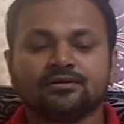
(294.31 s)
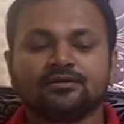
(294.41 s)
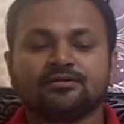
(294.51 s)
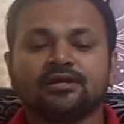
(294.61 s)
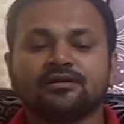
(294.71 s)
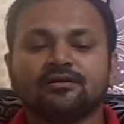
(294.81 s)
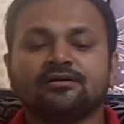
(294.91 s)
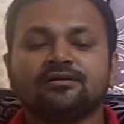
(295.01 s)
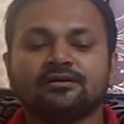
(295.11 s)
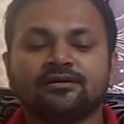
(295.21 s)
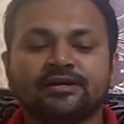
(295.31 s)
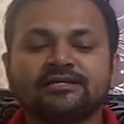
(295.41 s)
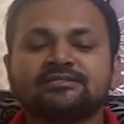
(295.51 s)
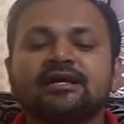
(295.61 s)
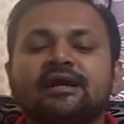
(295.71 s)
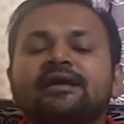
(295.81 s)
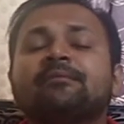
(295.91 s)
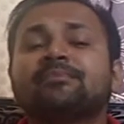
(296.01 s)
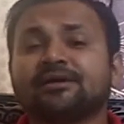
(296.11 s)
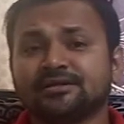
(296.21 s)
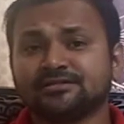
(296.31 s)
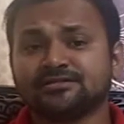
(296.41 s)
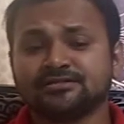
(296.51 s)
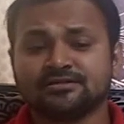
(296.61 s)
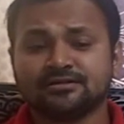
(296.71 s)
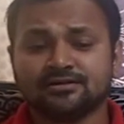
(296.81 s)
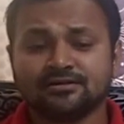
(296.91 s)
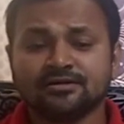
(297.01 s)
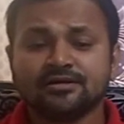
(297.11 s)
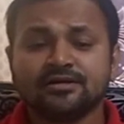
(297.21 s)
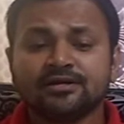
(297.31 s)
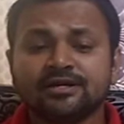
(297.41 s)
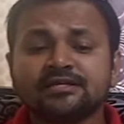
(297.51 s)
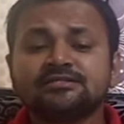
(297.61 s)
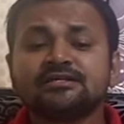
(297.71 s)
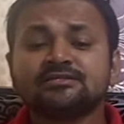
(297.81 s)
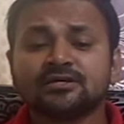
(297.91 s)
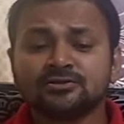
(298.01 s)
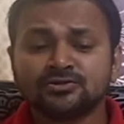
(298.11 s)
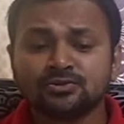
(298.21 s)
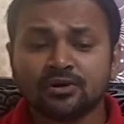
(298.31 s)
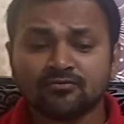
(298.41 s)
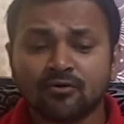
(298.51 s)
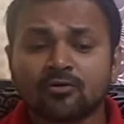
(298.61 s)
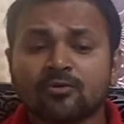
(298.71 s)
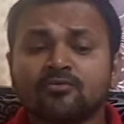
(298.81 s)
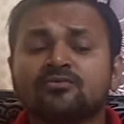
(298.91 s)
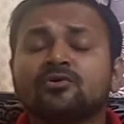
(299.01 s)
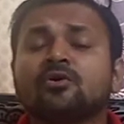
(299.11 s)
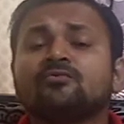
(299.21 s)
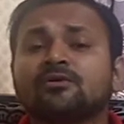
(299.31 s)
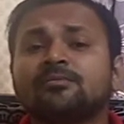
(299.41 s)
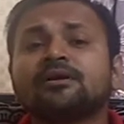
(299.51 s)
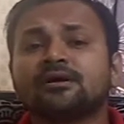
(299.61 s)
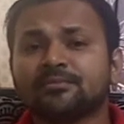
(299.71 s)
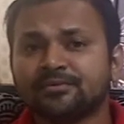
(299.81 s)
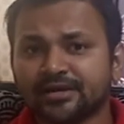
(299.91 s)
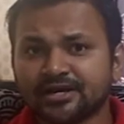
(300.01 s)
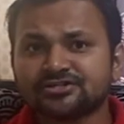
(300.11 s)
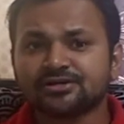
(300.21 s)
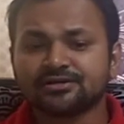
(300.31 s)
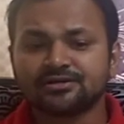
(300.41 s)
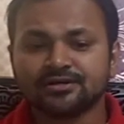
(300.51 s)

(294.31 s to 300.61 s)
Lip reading: Then, dress and appearance. Dress is also a form of non-verbal communication.